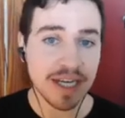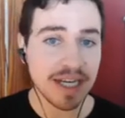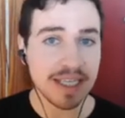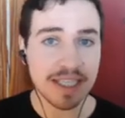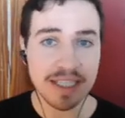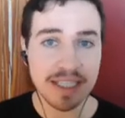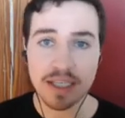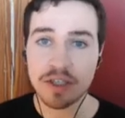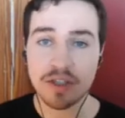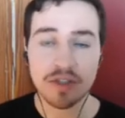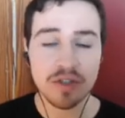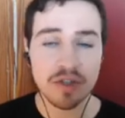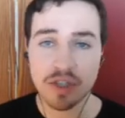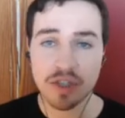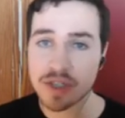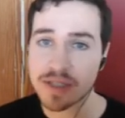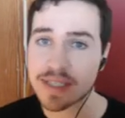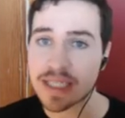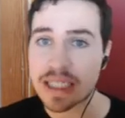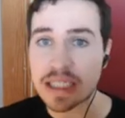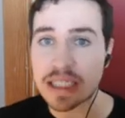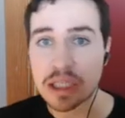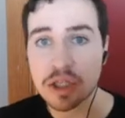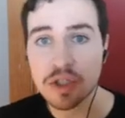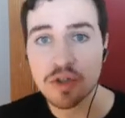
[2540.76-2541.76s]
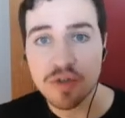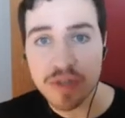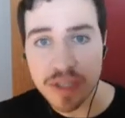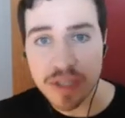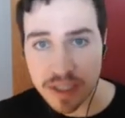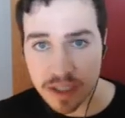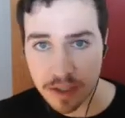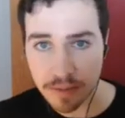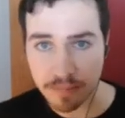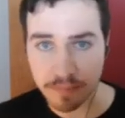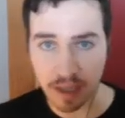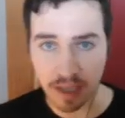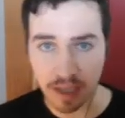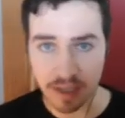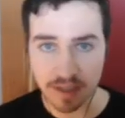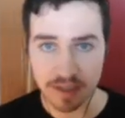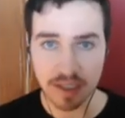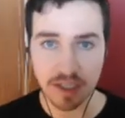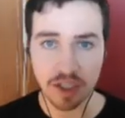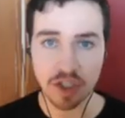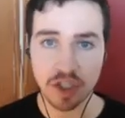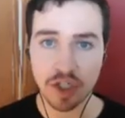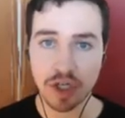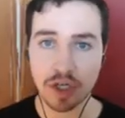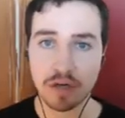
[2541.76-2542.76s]
you're just diluting the
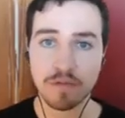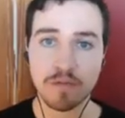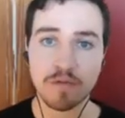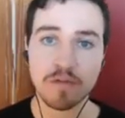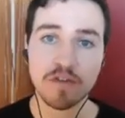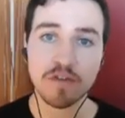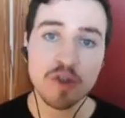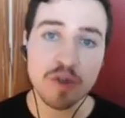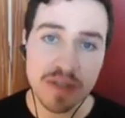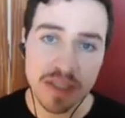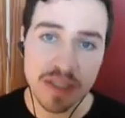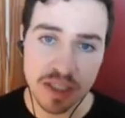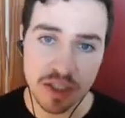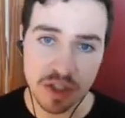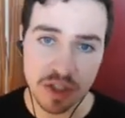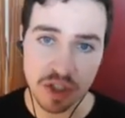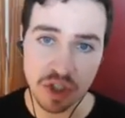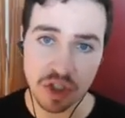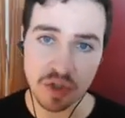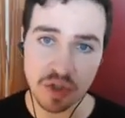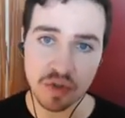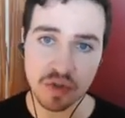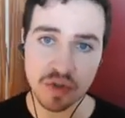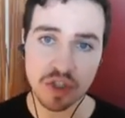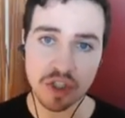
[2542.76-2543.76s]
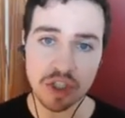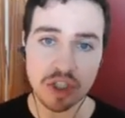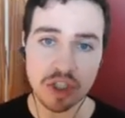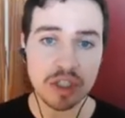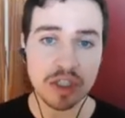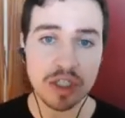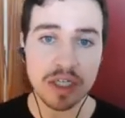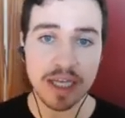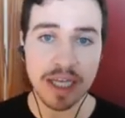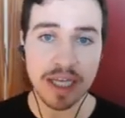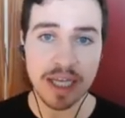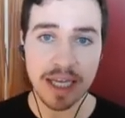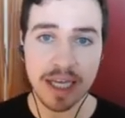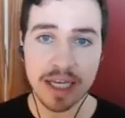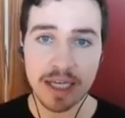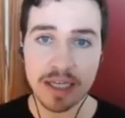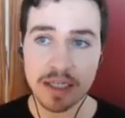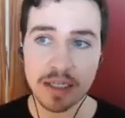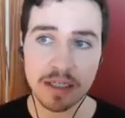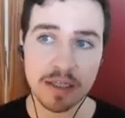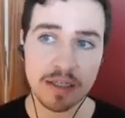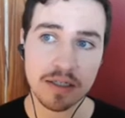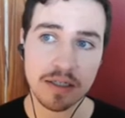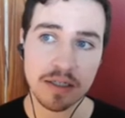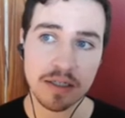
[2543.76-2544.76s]
message, confusing the user, and